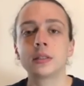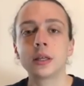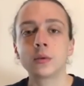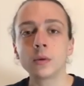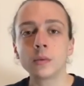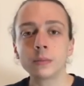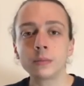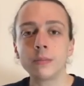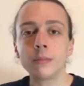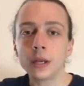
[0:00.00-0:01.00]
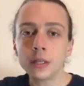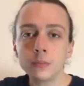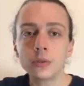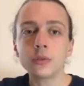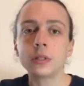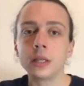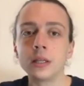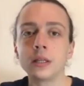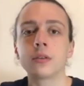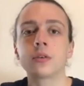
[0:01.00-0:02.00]
is that we will be
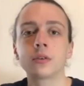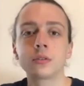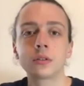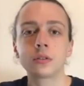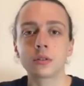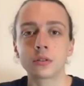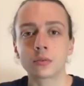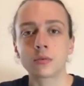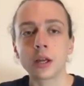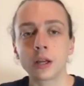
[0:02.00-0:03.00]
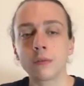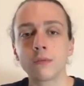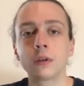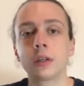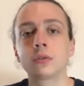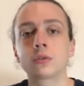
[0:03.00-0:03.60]
manipulating the consensus graph